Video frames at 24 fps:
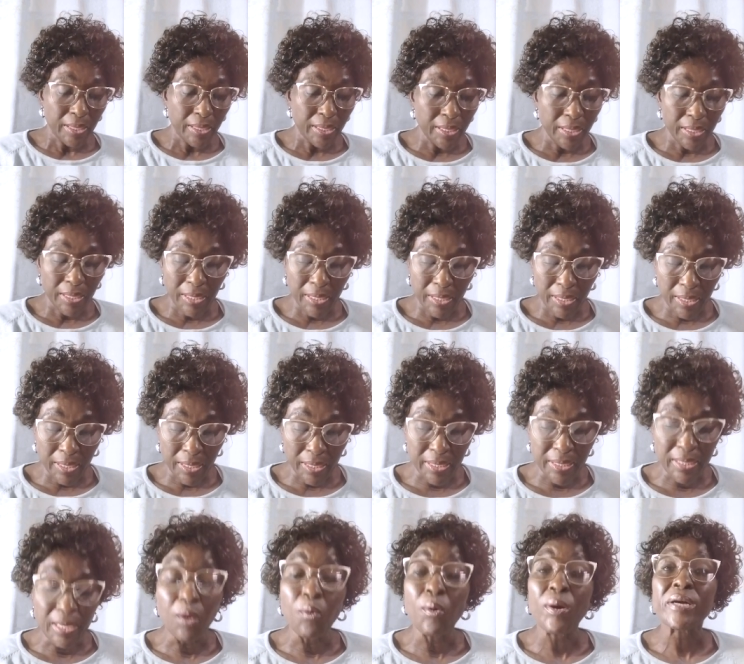in
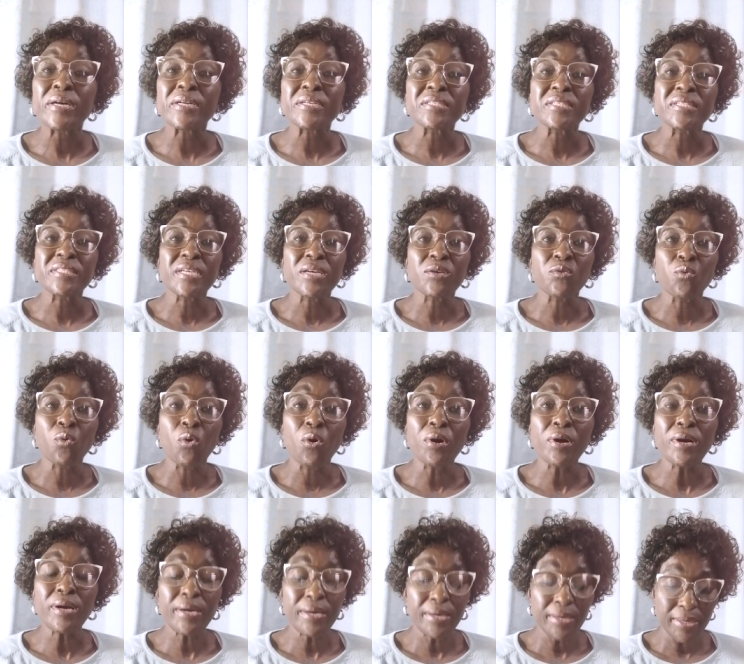our Christian
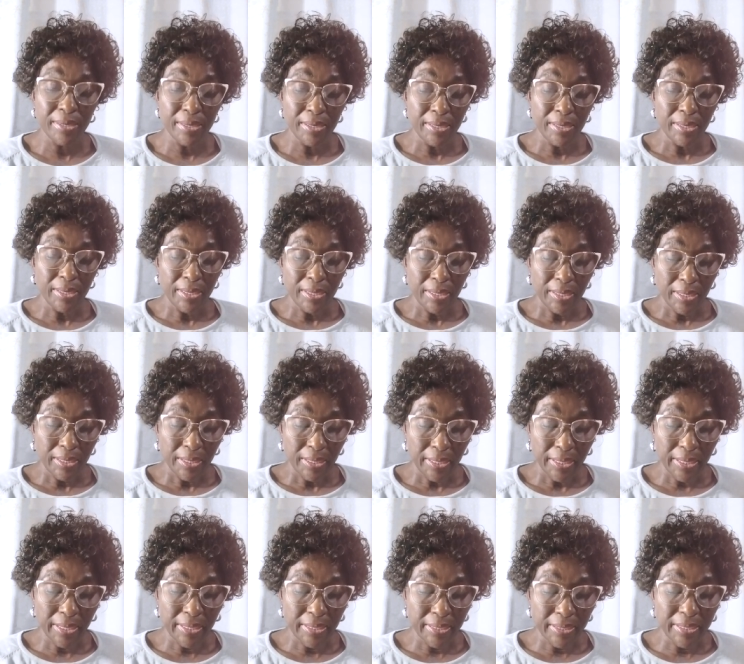walk
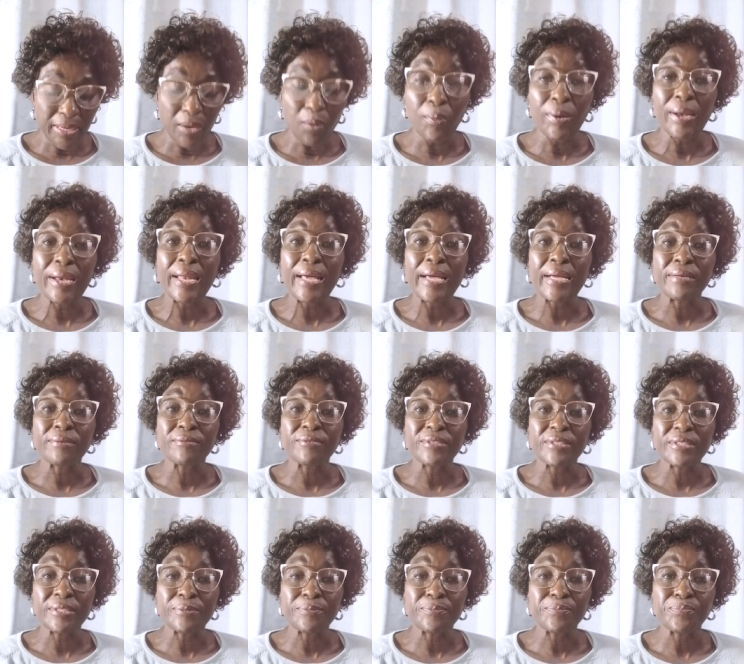and in our
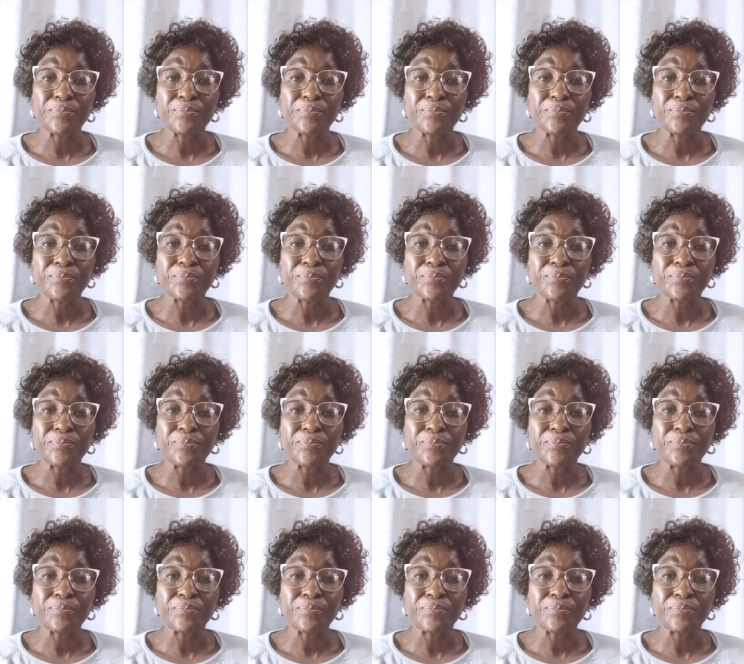lives.